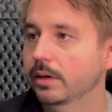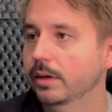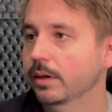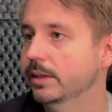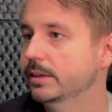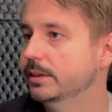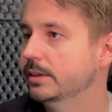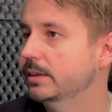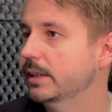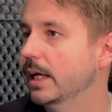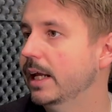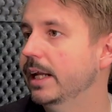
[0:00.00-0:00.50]

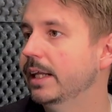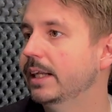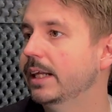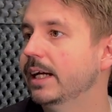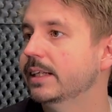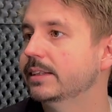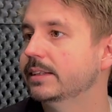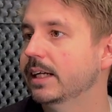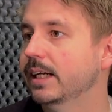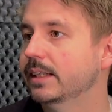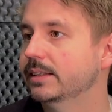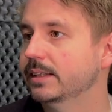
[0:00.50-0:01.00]
sell it
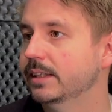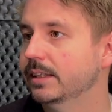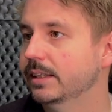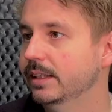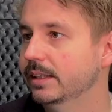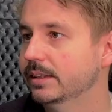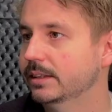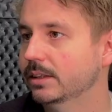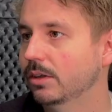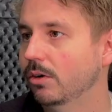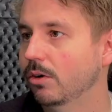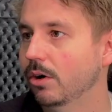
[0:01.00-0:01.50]
as it
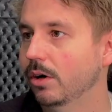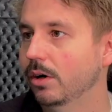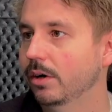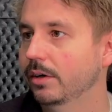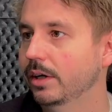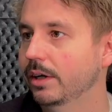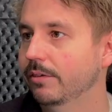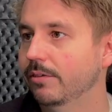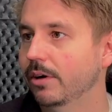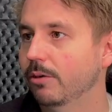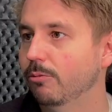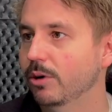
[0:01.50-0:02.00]
is, or
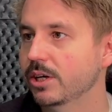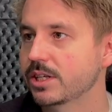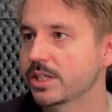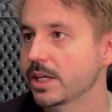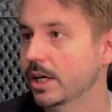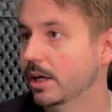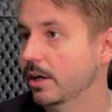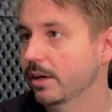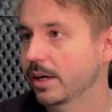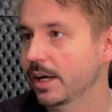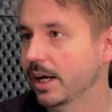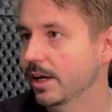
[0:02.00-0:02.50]
if I were a
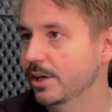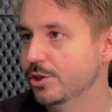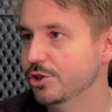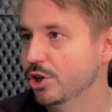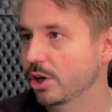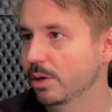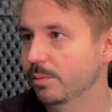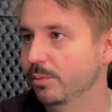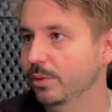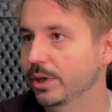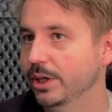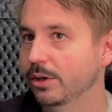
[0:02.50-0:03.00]
secondhand
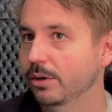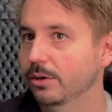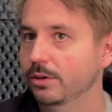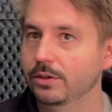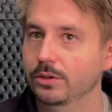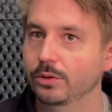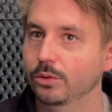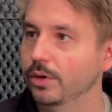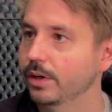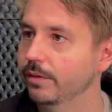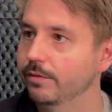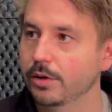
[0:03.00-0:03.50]
job, we don't do
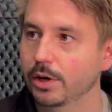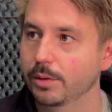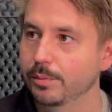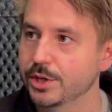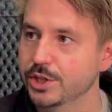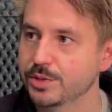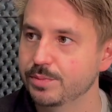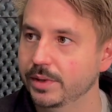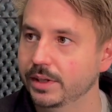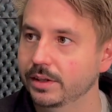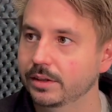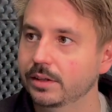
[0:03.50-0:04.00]

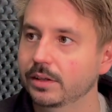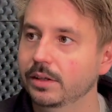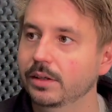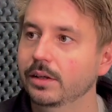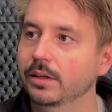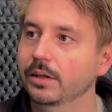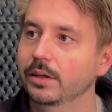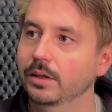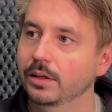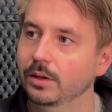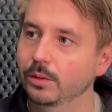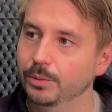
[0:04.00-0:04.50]
refurbishment,
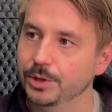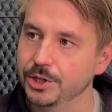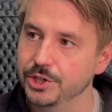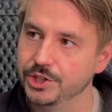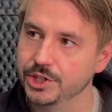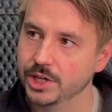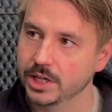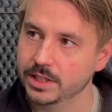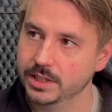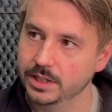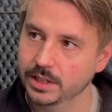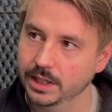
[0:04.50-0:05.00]
we
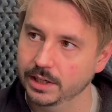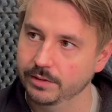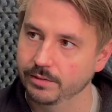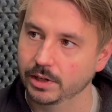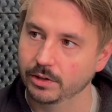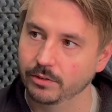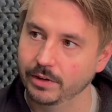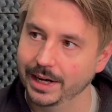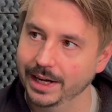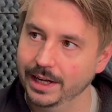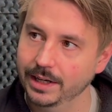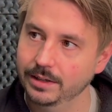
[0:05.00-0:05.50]
just give a
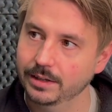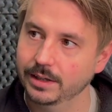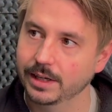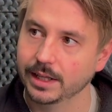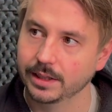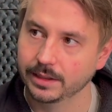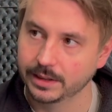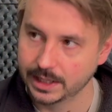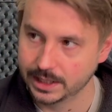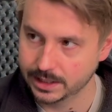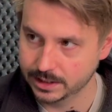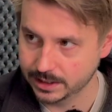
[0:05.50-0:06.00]
grade and
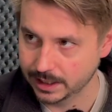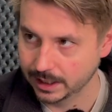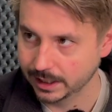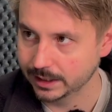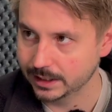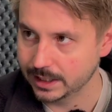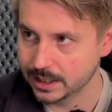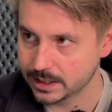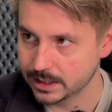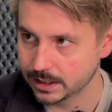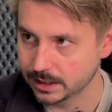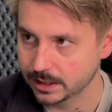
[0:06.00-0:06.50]
then sell it
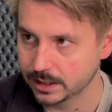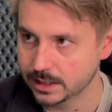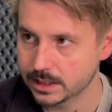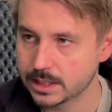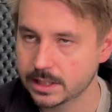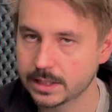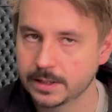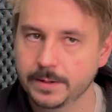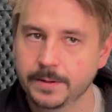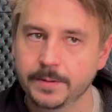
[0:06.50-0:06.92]
as it is.